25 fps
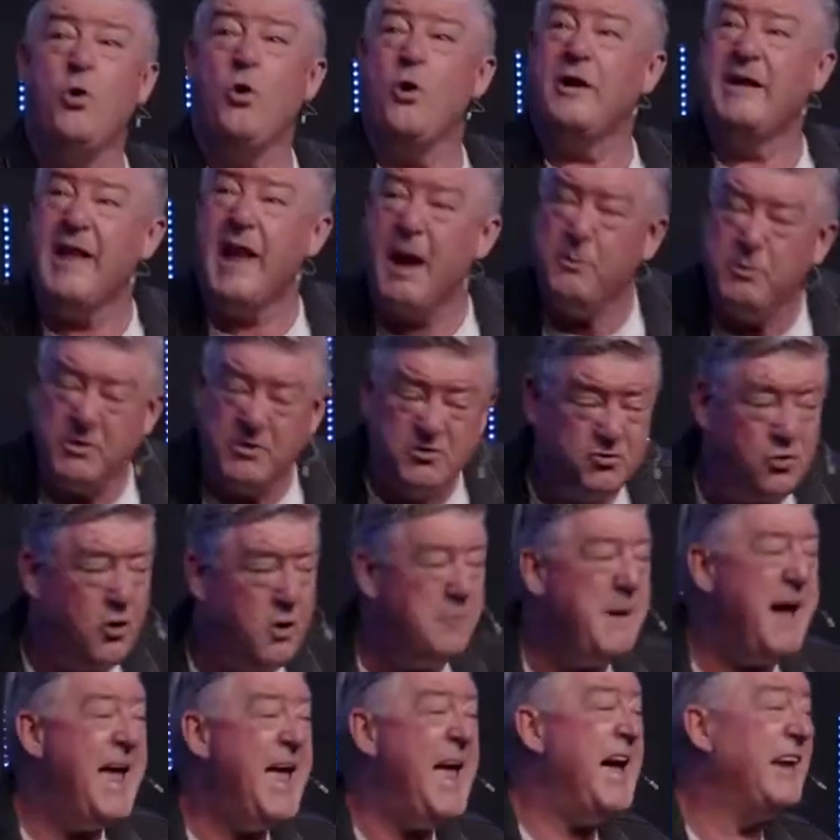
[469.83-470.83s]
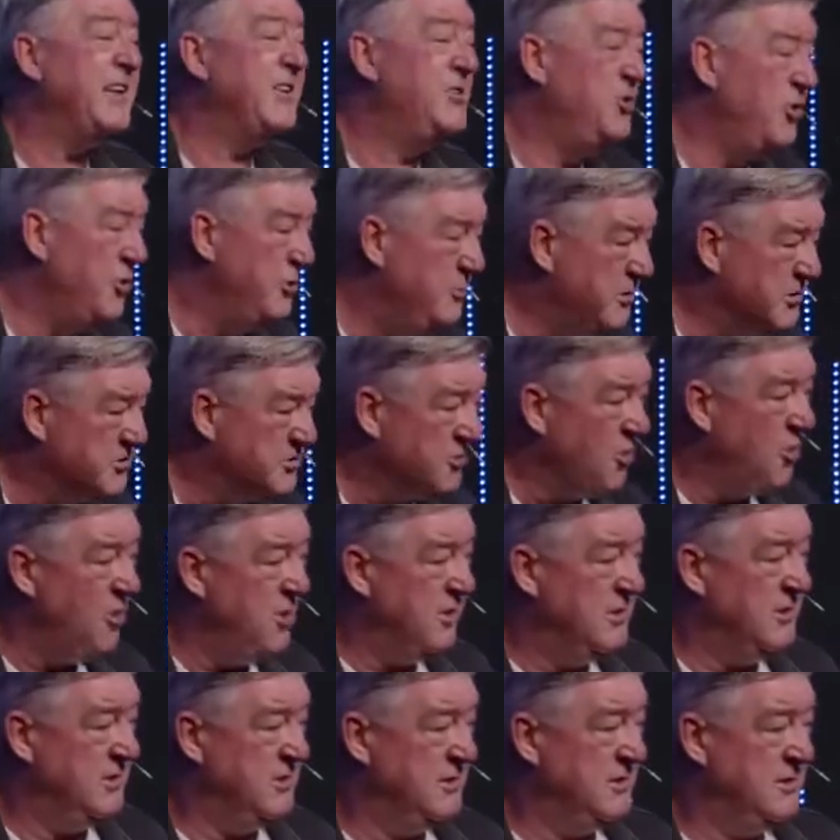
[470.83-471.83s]
Lord, that was wrong. My attitude was
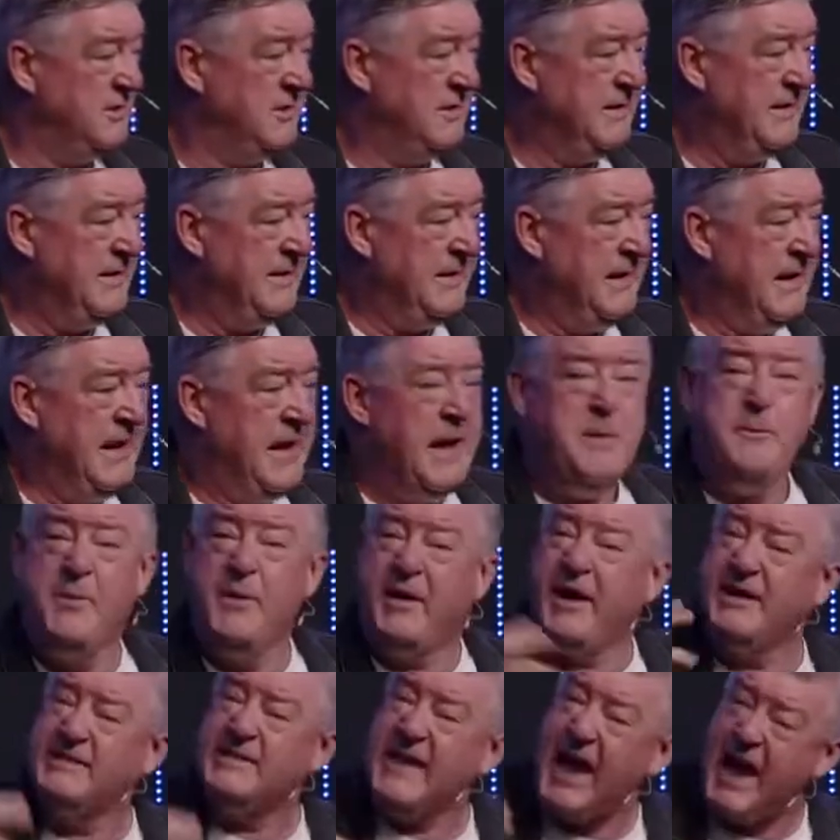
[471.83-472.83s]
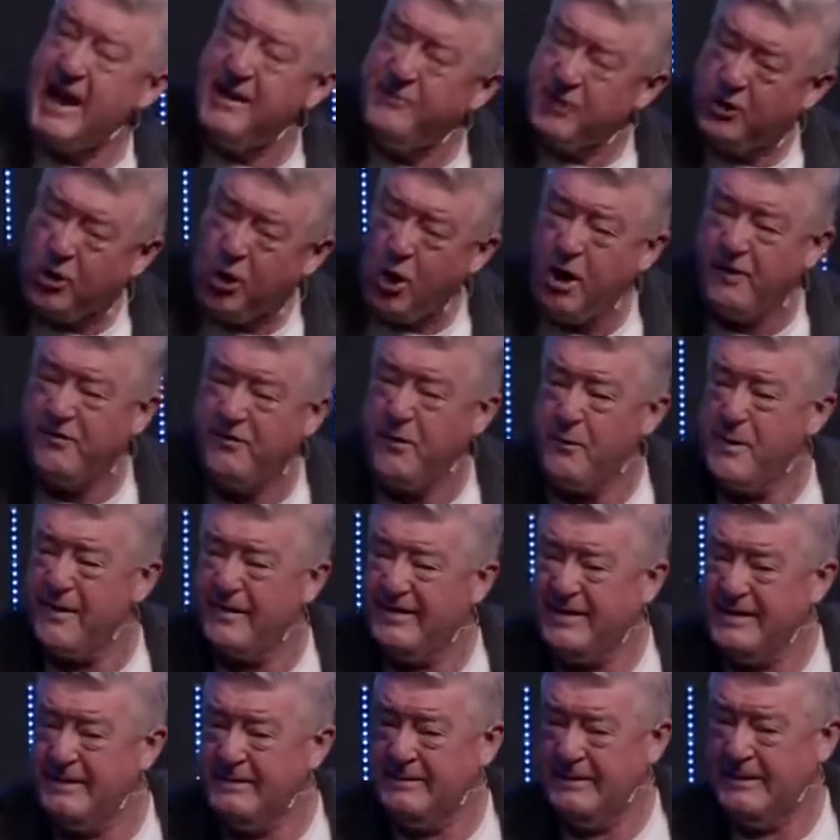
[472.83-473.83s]
wrong. Because I have a coffee
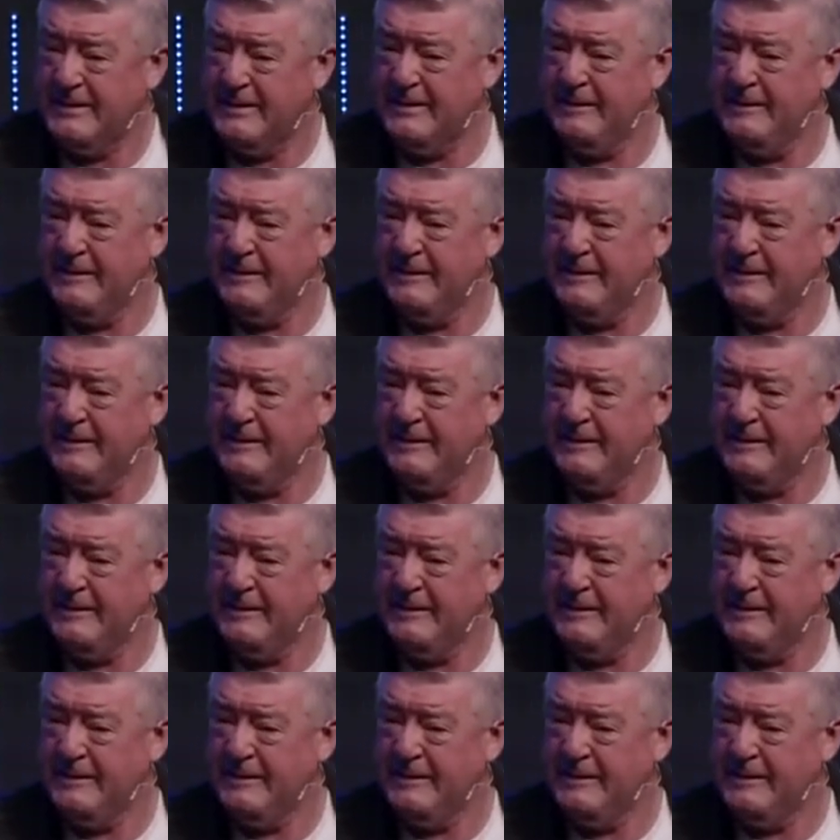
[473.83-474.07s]
with him.